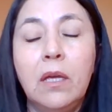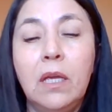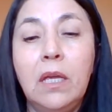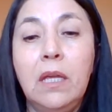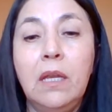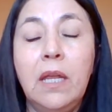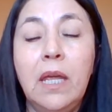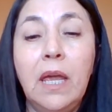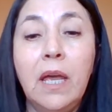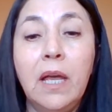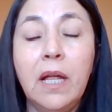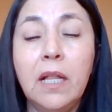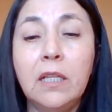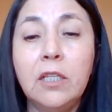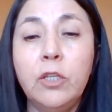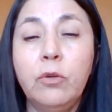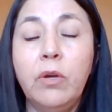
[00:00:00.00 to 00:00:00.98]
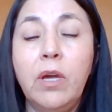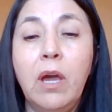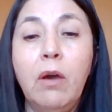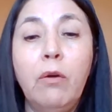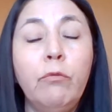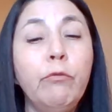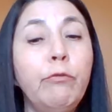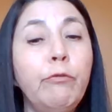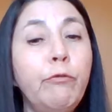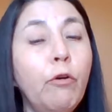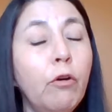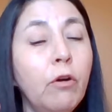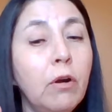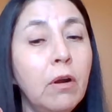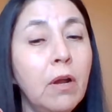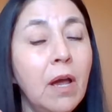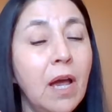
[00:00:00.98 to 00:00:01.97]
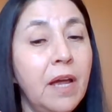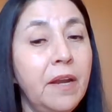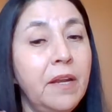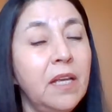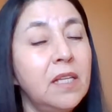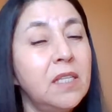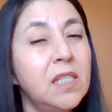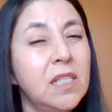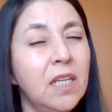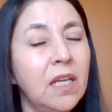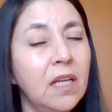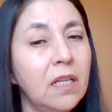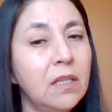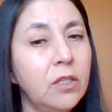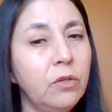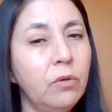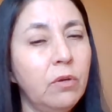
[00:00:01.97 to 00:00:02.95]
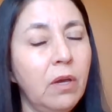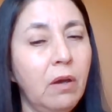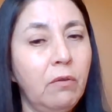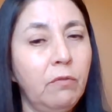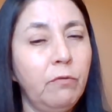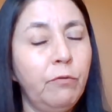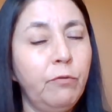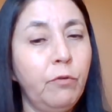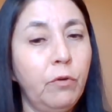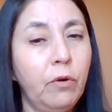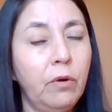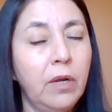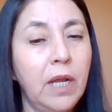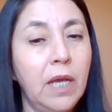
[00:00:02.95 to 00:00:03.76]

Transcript: inhale, you count 4, and exhale, you count 4.